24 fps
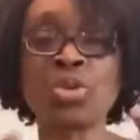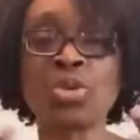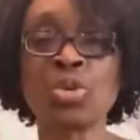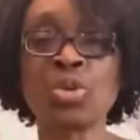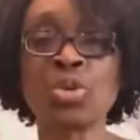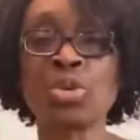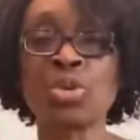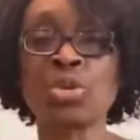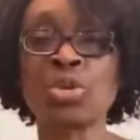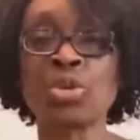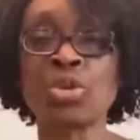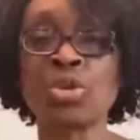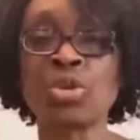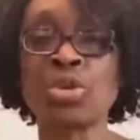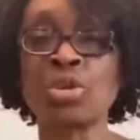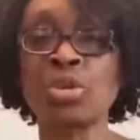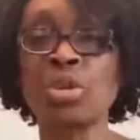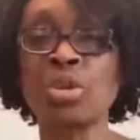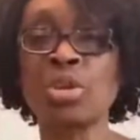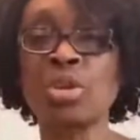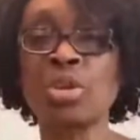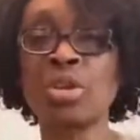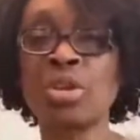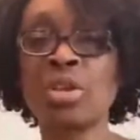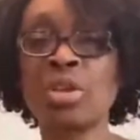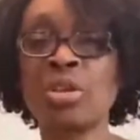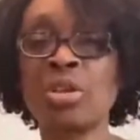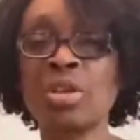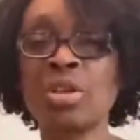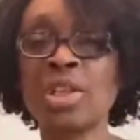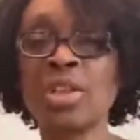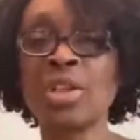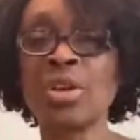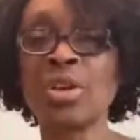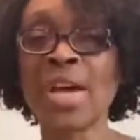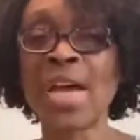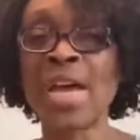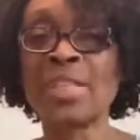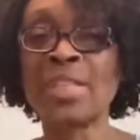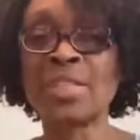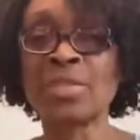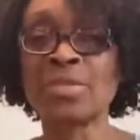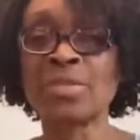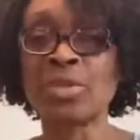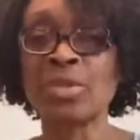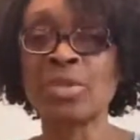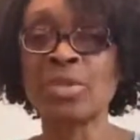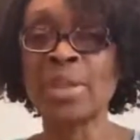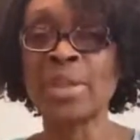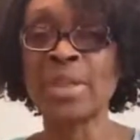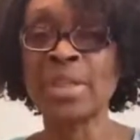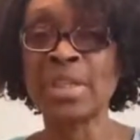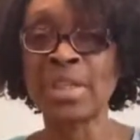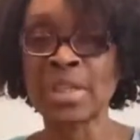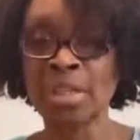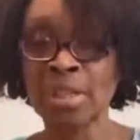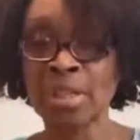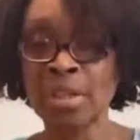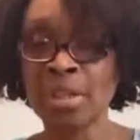you all to look at your hands for me.